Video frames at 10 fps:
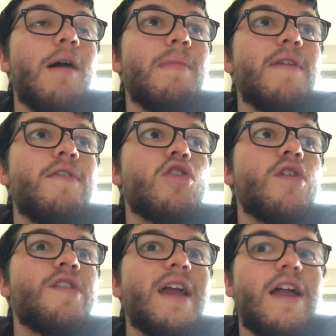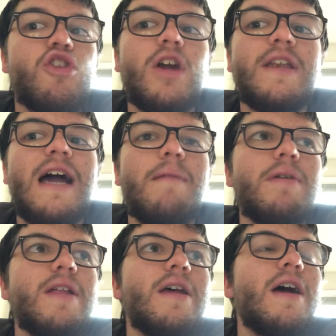The official site got shut down,
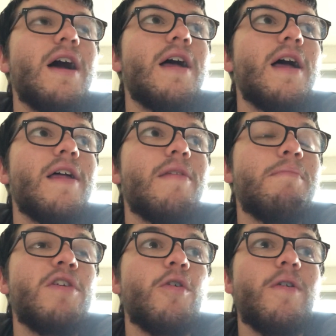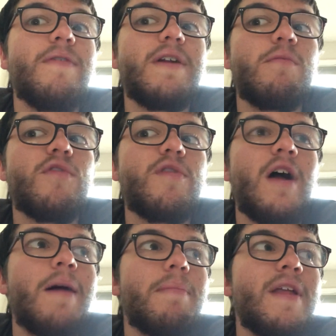but a mirror of it was up.